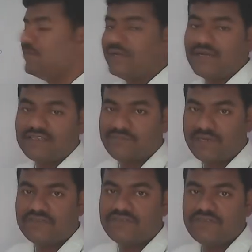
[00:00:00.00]

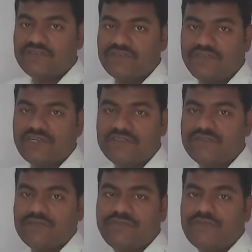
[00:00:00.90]
expenditure is treated as
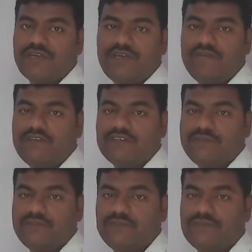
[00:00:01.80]
revenue
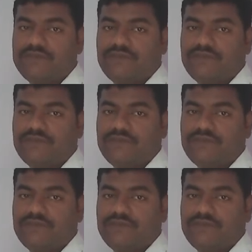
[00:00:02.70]
expenses.